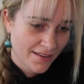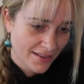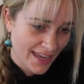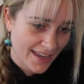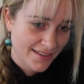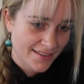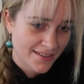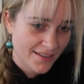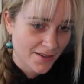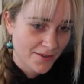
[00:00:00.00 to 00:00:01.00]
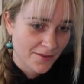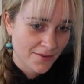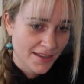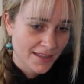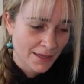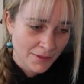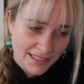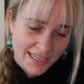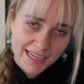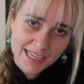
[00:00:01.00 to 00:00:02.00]
Okay, so that
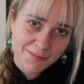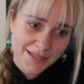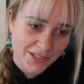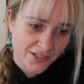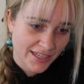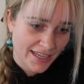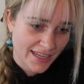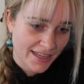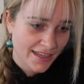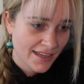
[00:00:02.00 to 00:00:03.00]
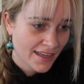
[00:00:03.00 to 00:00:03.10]
one's getting a bit trickier,